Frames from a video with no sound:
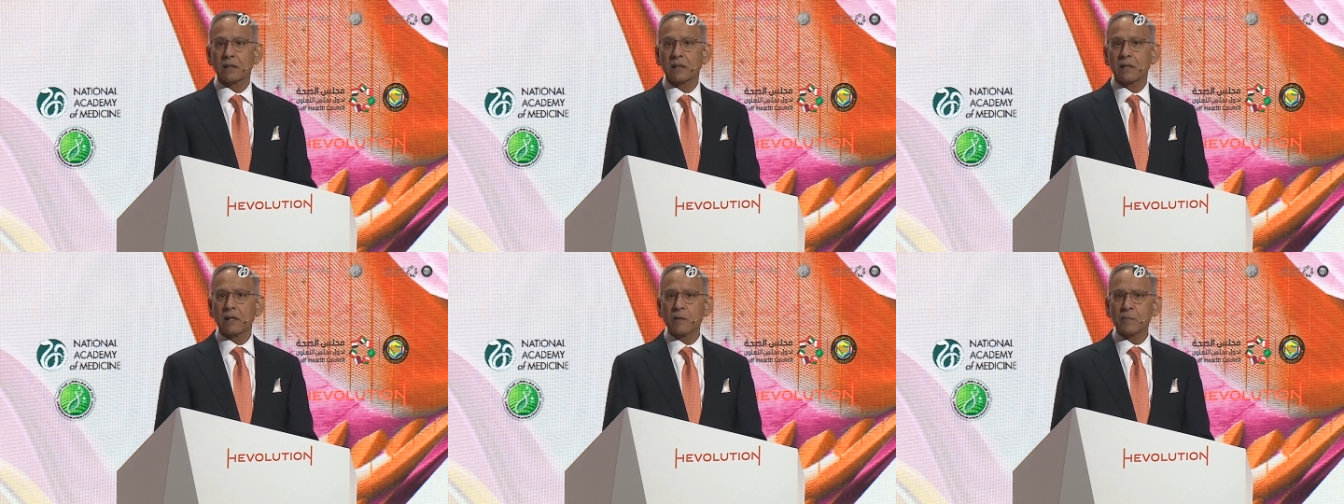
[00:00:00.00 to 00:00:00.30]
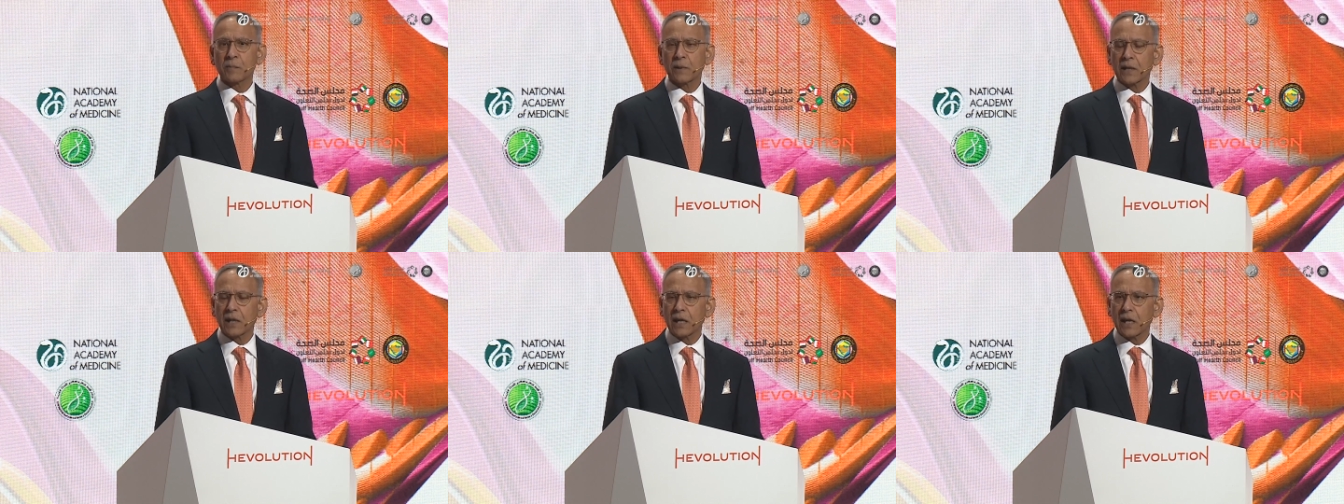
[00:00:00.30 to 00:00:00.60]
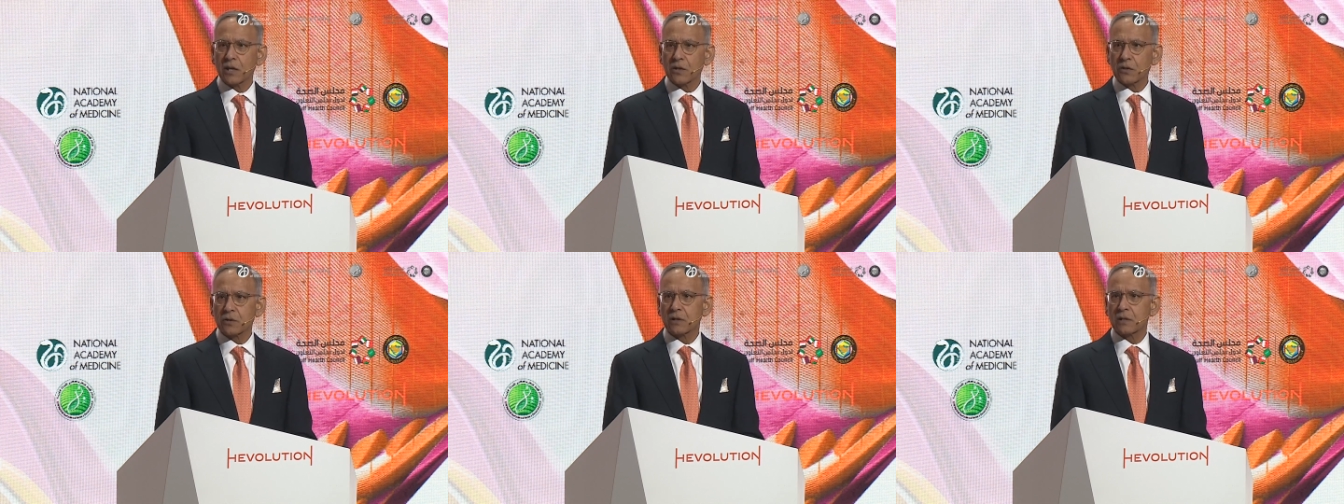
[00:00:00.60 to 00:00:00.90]

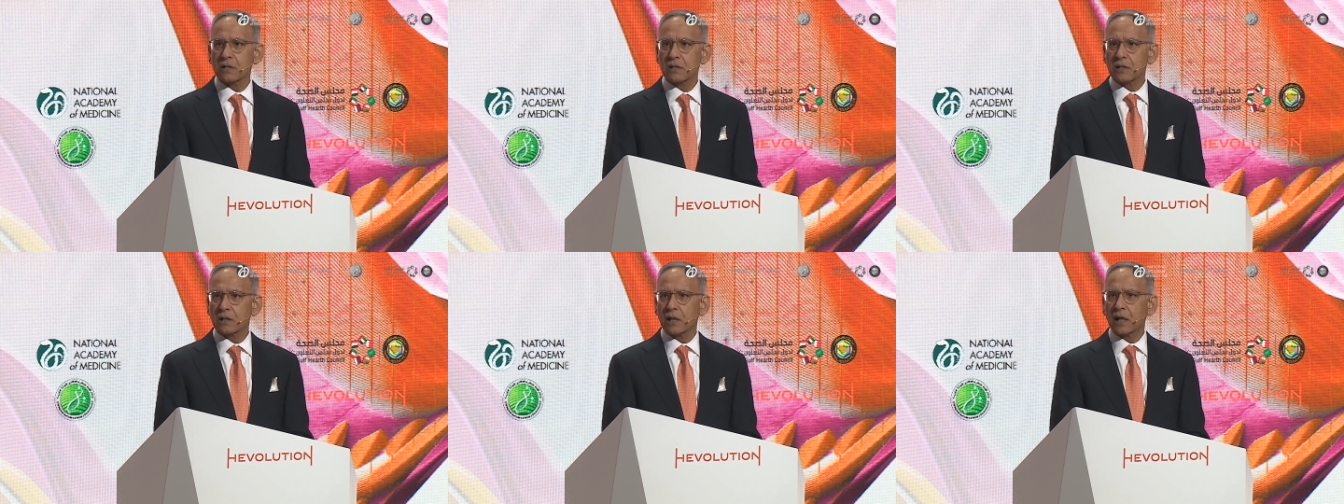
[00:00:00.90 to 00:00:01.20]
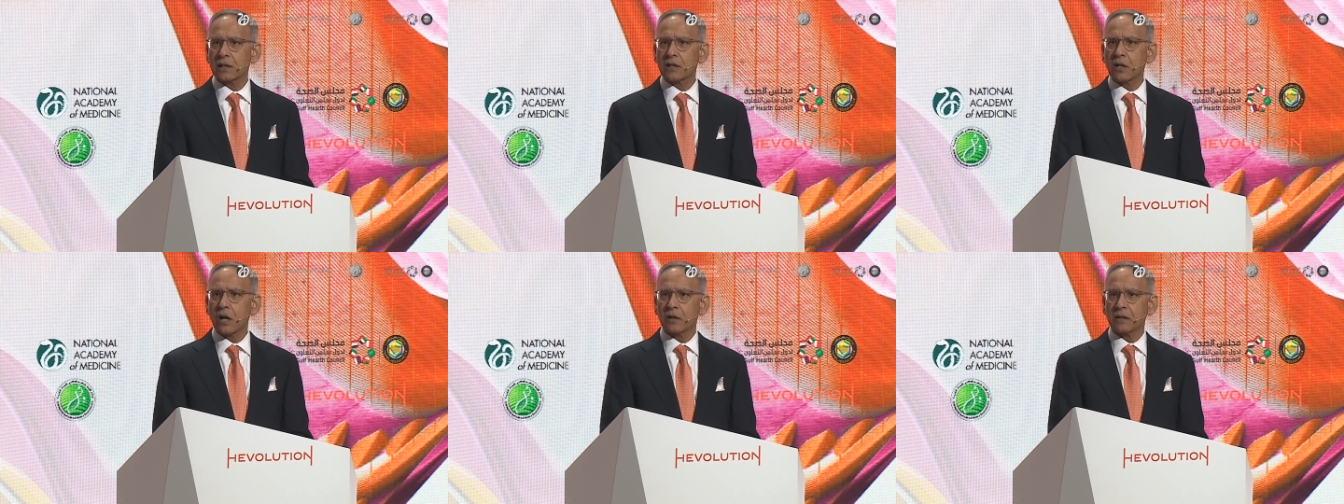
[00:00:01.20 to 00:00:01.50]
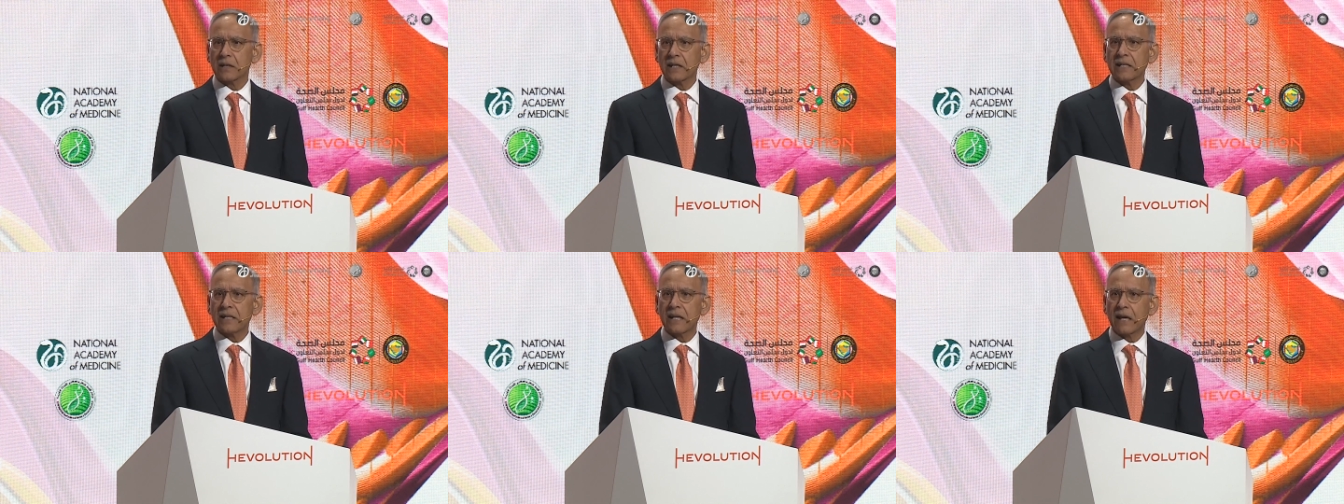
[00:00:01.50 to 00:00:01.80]
implications are not
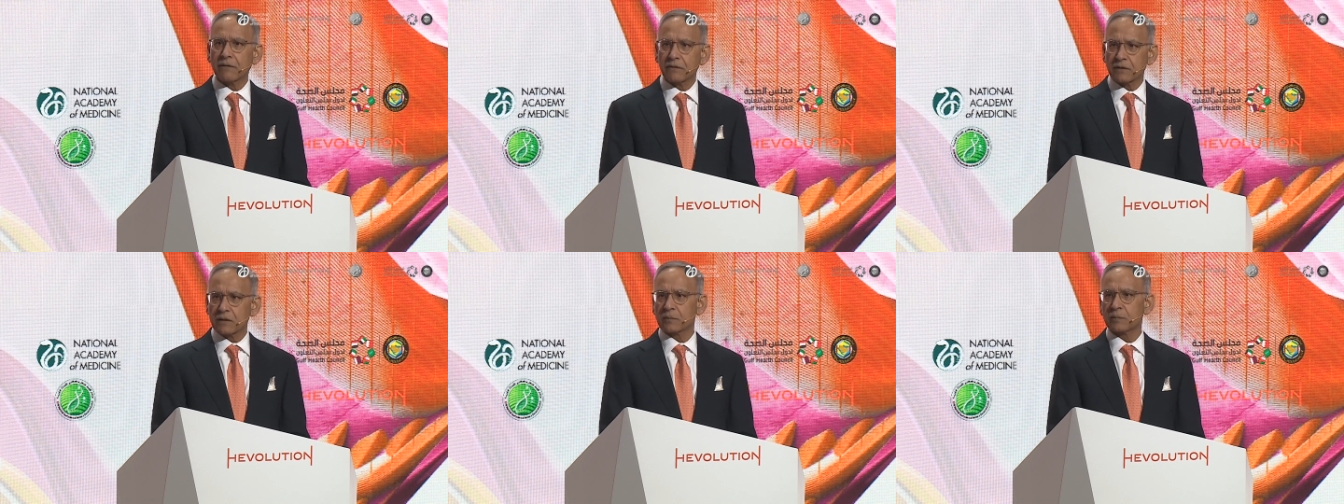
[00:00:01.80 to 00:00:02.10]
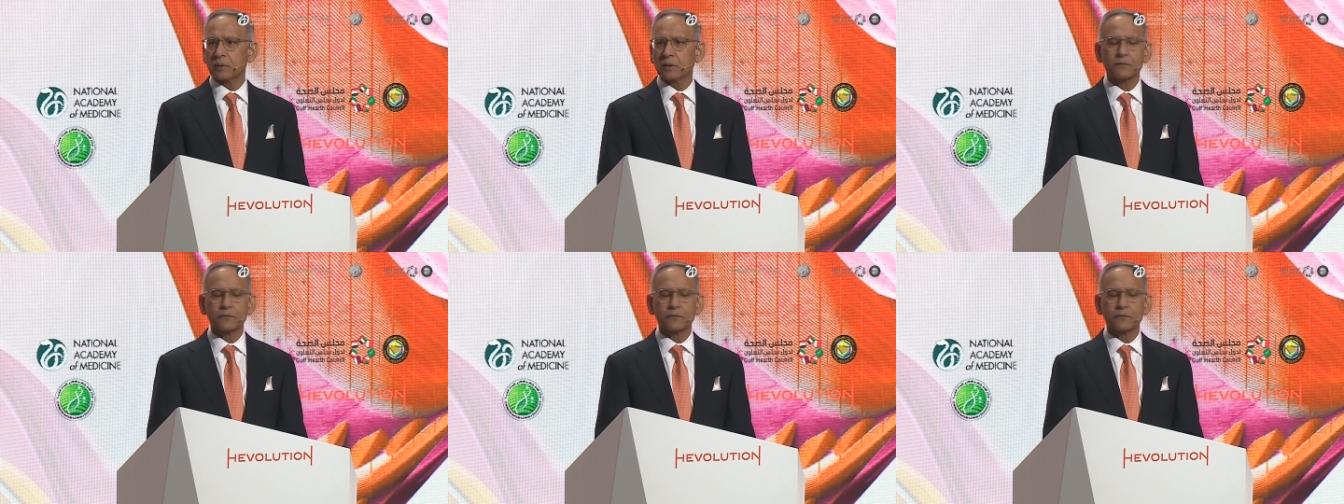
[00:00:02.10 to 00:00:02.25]
inevitable